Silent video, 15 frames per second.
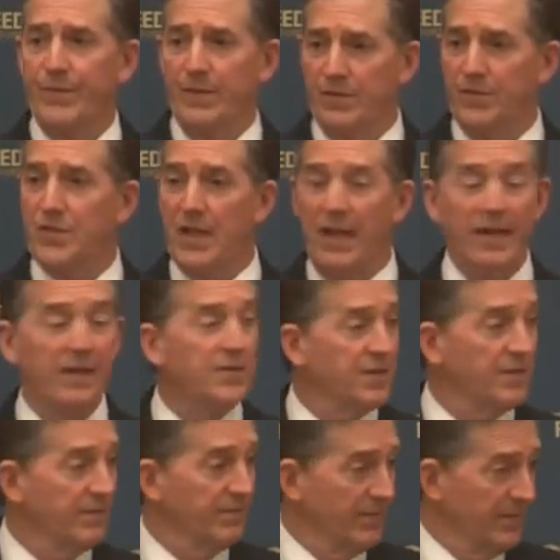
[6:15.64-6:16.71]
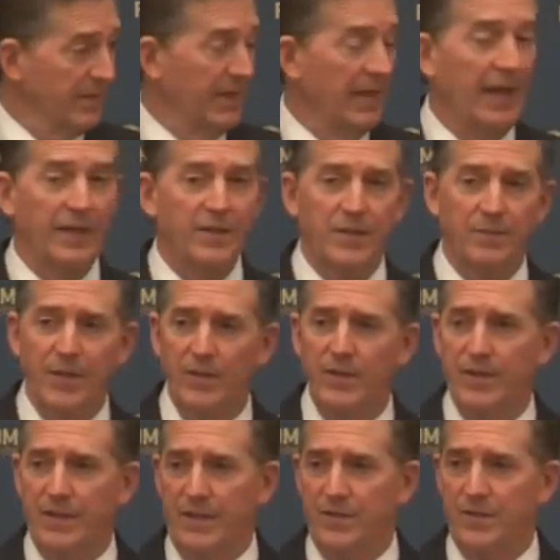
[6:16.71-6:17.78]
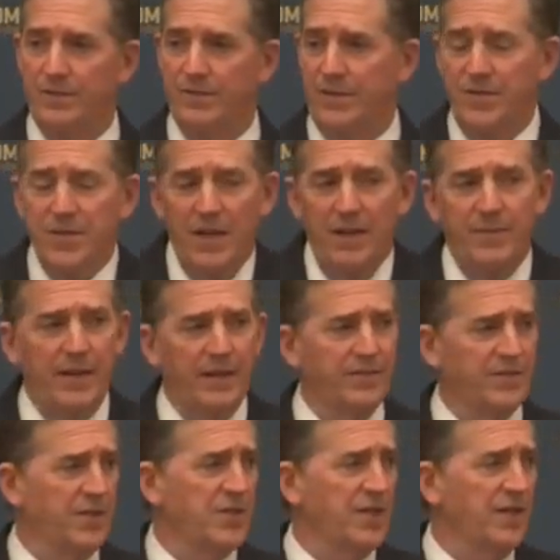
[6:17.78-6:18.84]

states and communities. The same as it